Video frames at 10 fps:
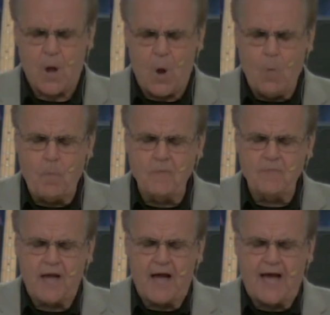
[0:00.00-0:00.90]

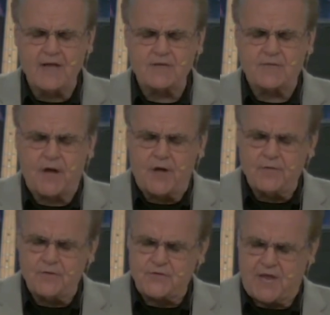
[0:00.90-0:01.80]
open the eyes of the
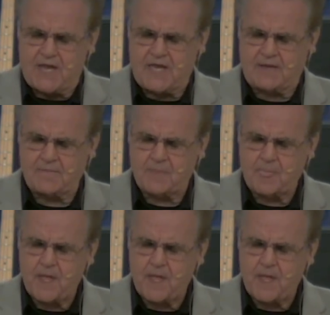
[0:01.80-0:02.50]
understanding